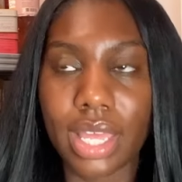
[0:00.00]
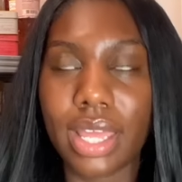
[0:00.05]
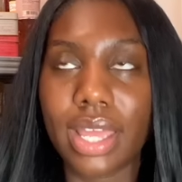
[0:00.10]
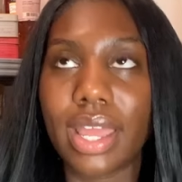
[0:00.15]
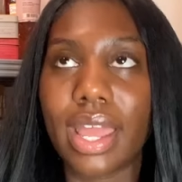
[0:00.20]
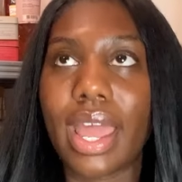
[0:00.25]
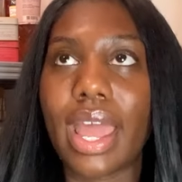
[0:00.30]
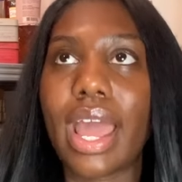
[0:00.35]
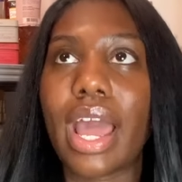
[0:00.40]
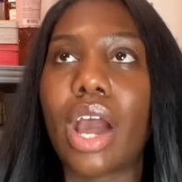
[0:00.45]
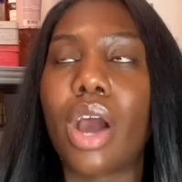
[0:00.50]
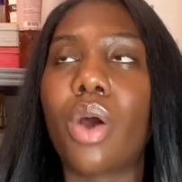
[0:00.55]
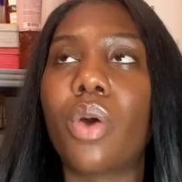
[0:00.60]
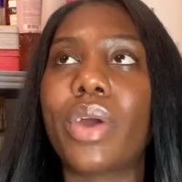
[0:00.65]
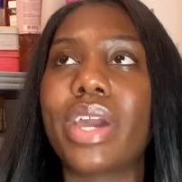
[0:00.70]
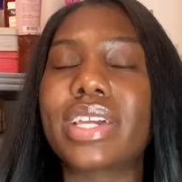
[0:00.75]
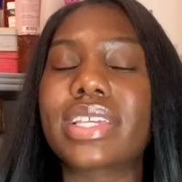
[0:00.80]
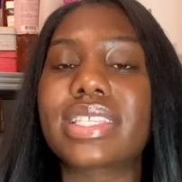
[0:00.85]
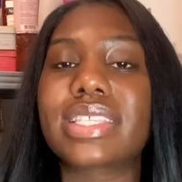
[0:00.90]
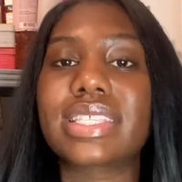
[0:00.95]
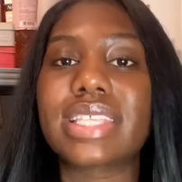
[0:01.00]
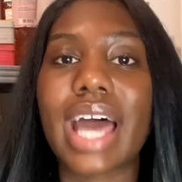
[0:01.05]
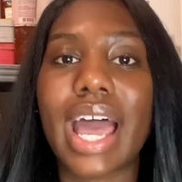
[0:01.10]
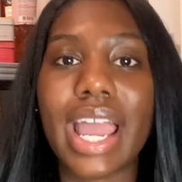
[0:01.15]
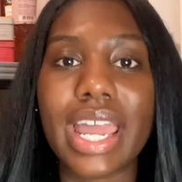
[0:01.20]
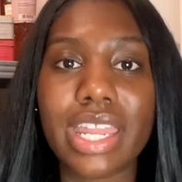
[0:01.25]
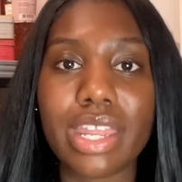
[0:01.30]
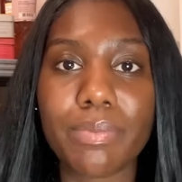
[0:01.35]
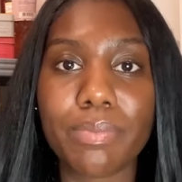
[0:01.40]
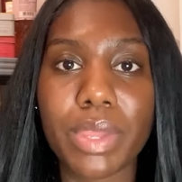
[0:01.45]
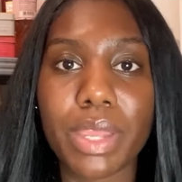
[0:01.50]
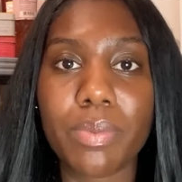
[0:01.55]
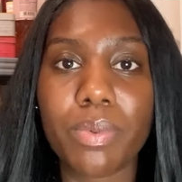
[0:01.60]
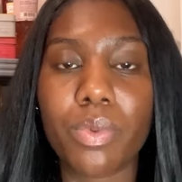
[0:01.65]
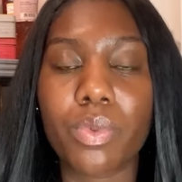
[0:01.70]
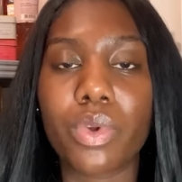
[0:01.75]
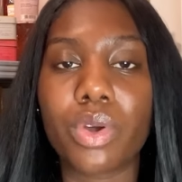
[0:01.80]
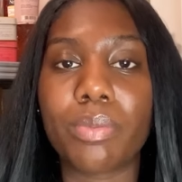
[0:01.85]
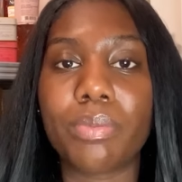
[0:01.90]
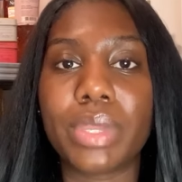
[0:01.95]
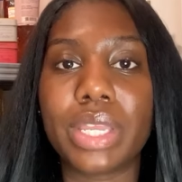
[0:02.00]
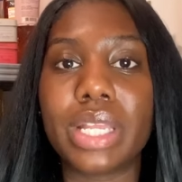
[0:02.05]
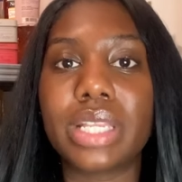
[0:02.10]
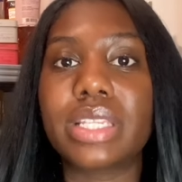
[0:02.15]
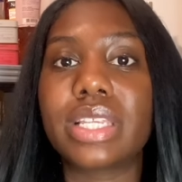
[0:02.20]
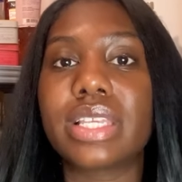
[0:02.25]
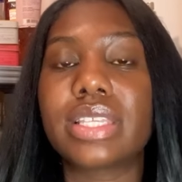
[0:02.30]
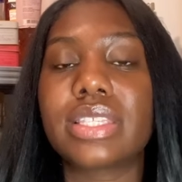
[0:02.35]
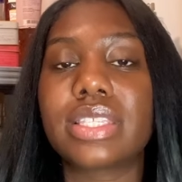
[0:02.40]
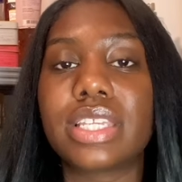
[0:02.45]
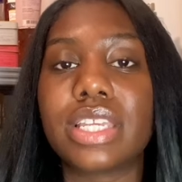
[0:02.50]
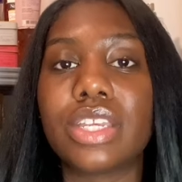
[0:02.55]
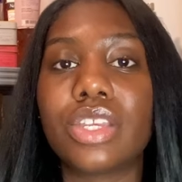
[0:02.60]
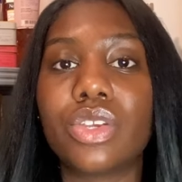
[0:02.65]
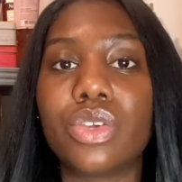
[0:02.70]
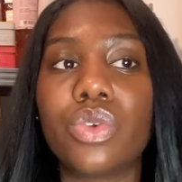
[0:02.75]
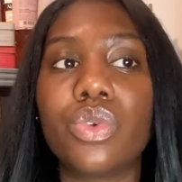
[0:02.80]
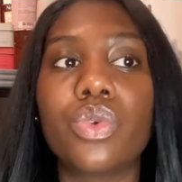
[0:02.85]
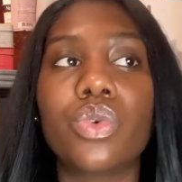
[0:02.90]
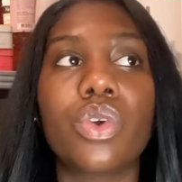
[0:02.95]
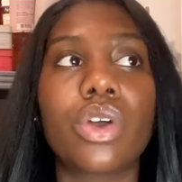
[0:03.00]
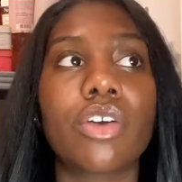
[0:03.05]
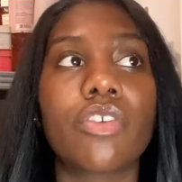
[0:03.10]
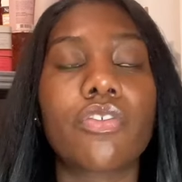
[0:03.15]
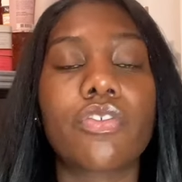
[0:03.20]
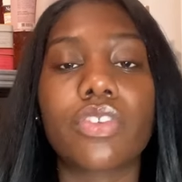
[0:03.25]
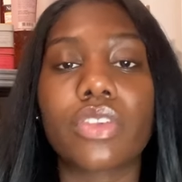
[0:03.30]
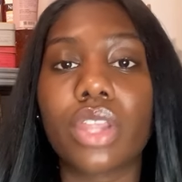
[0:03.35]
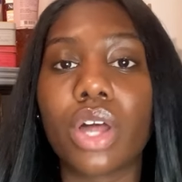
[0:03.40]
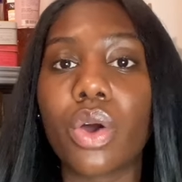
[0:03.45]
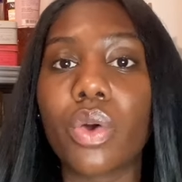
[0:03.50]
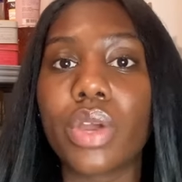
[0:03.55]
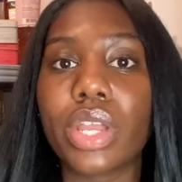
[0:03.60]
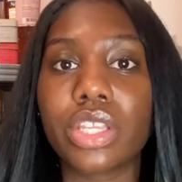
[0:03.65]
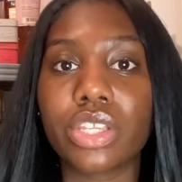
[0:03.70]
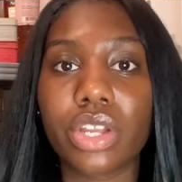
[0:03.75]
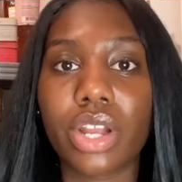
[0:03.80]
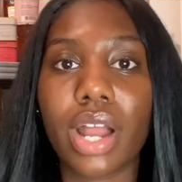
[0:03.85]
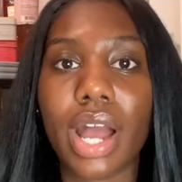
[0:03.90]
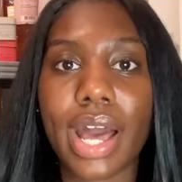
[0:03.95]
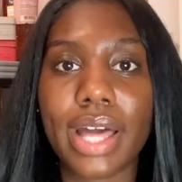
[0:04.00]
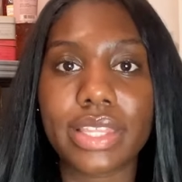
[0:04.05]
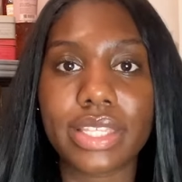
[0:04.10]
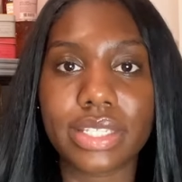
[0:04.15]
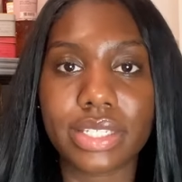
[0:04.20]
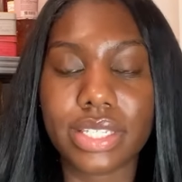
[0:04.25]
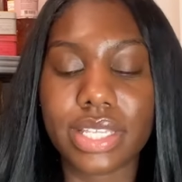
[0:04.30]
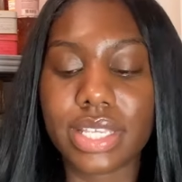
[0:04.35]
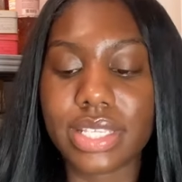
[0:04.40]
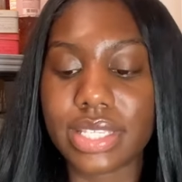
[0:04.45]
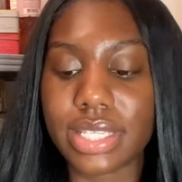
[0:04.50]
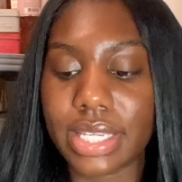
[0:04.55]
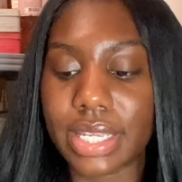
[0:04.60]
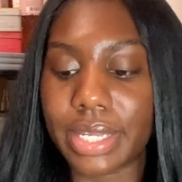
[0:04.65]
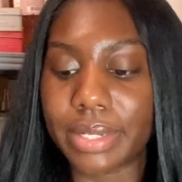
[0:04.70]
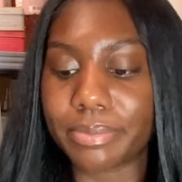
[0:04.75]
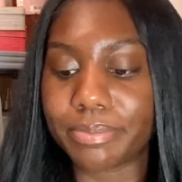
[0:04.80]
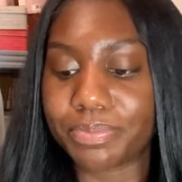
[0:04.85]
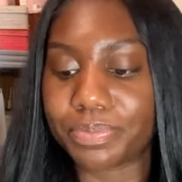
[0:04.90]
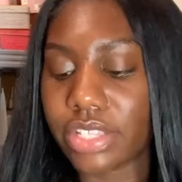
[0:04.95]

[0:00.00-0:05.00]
how excited people will be to see you flow in your authenticity.